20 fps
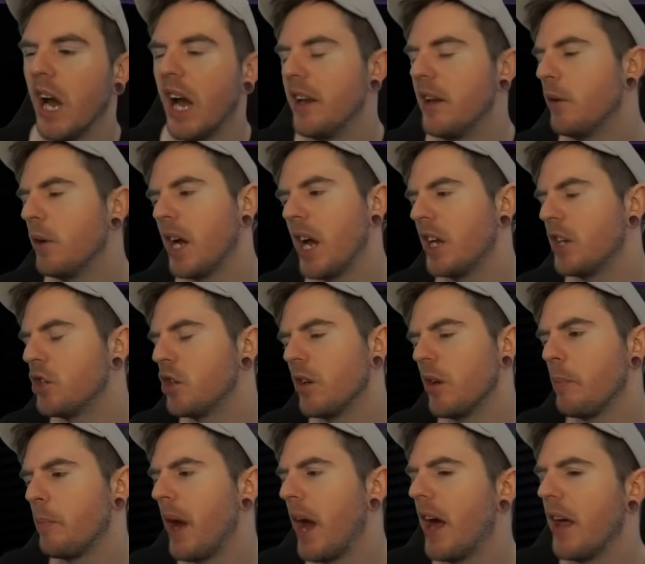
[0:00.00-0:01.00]
I knew I
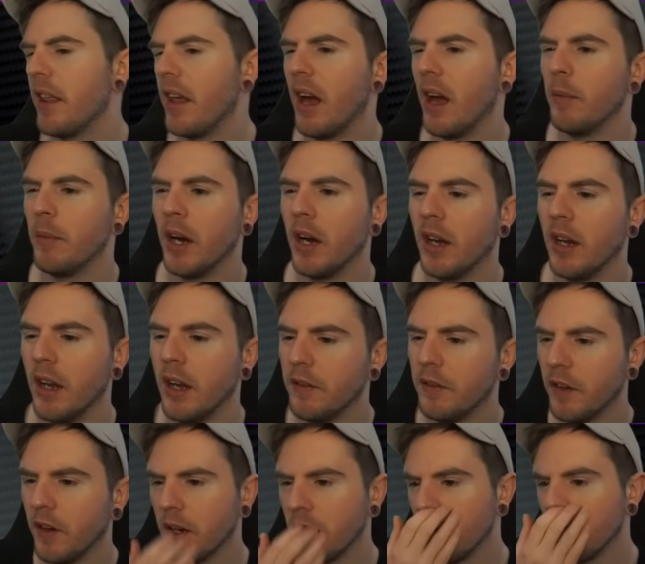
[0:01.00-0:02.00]
should have bet there, man. I
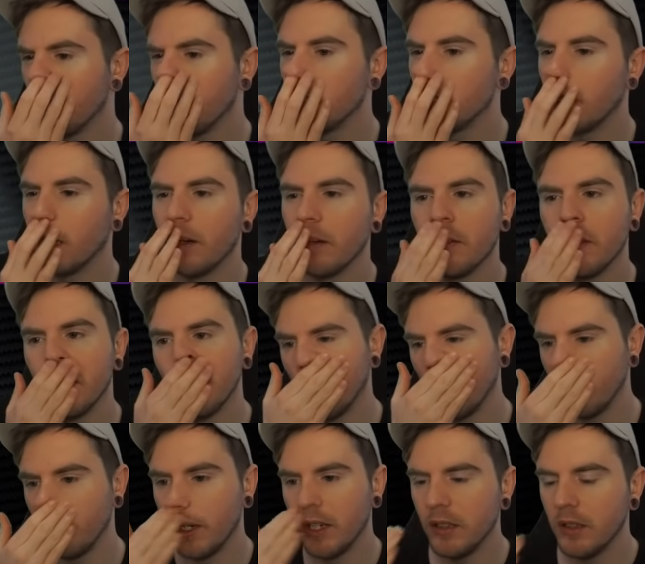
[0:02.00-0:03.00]
fucking wish I'd have. All
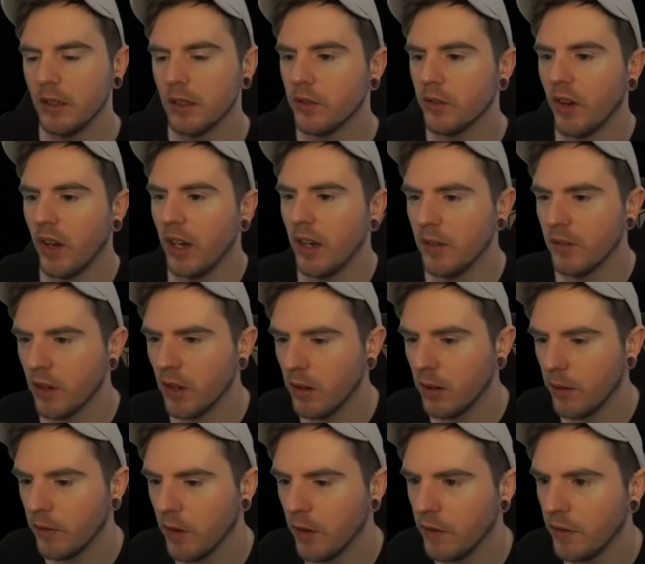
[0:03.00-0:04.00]
right, mate. That's fine. I've
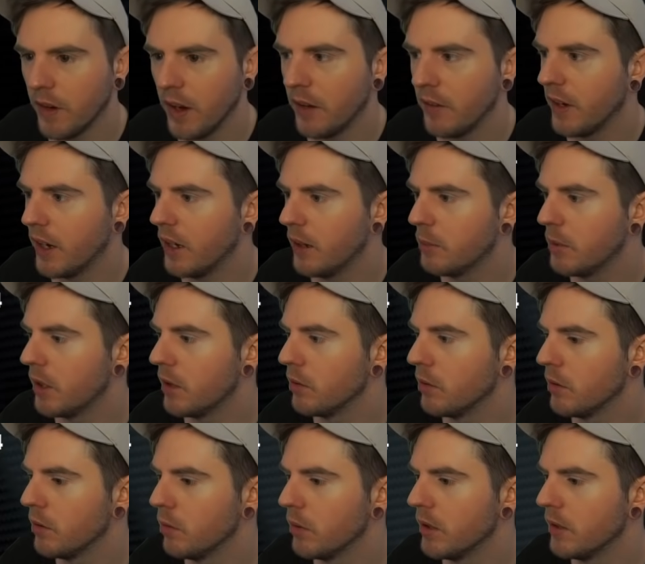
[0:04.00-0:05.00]
got five high, bro.
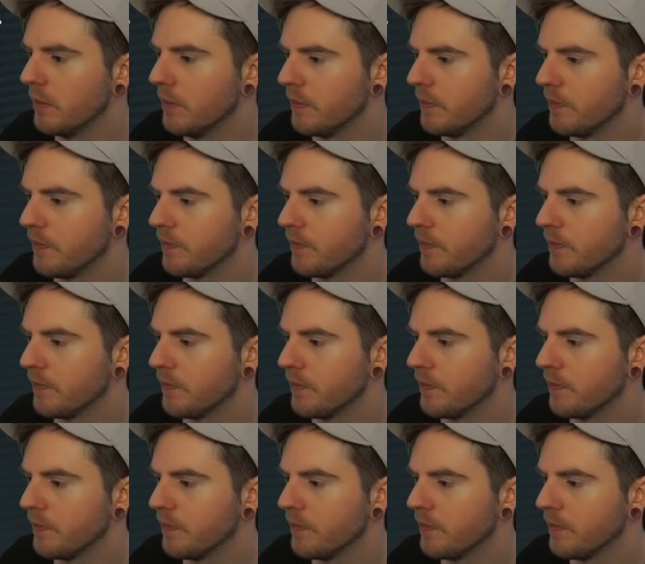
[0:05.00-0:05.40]
You win.